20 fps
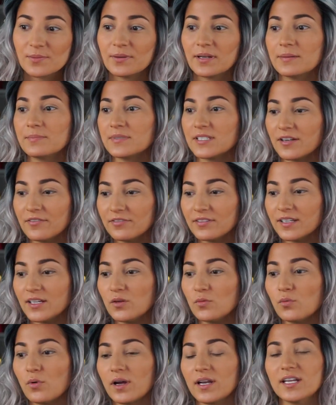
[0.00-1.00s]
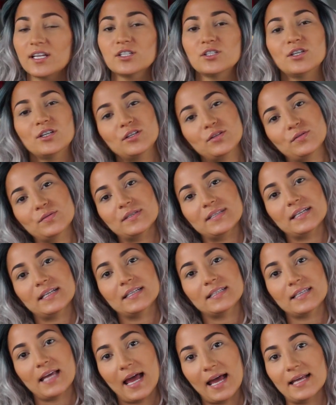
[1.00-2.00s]
but I'm definitely wanting to use
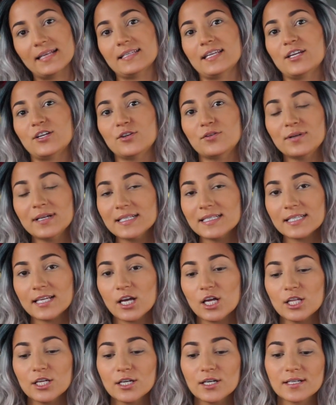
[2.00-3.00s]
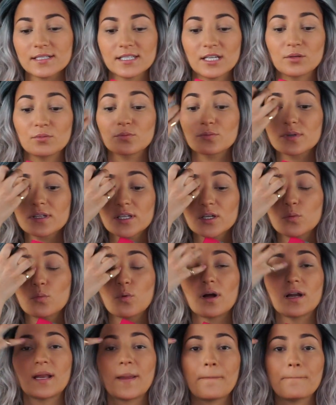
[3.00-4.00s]
it as a crease color because I really
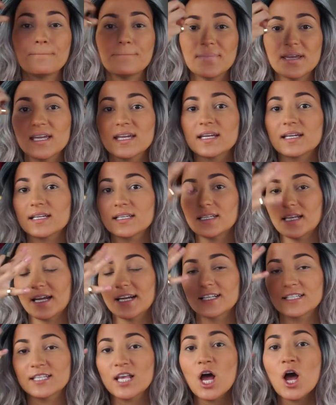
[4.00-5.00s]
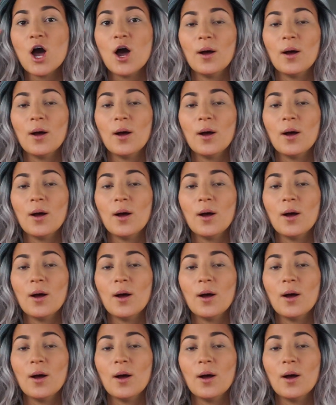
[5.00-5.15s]
want a big, nice,